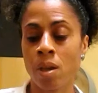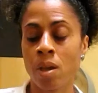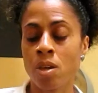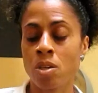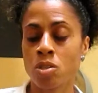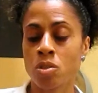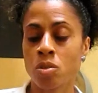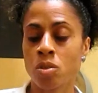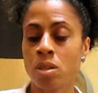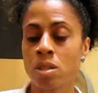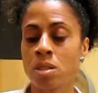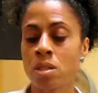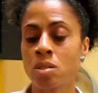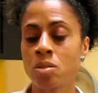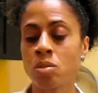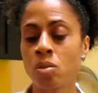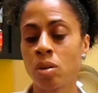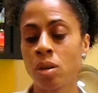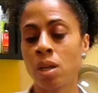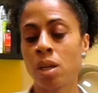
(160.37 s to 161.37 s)
So this is
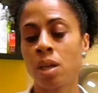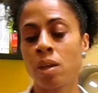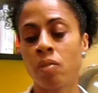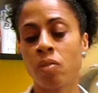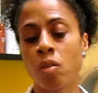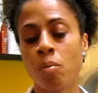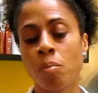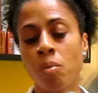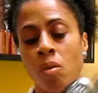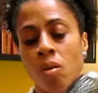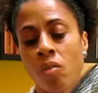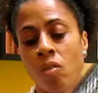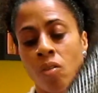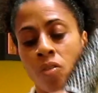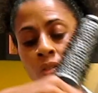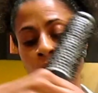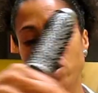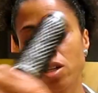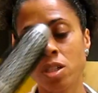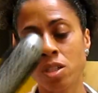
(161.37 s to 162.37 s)
going to give her more of a
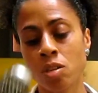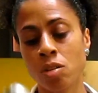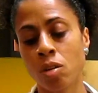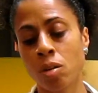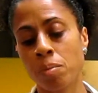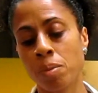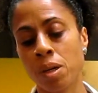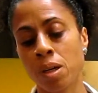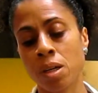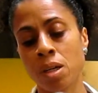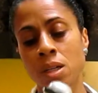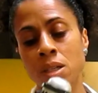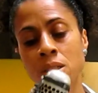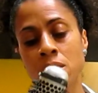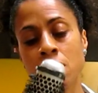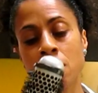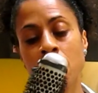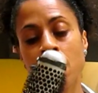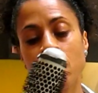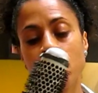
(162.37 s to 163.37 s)
finished look because
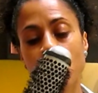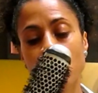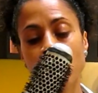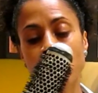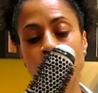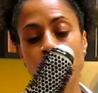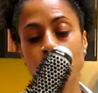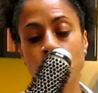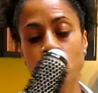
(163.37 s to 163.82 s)
her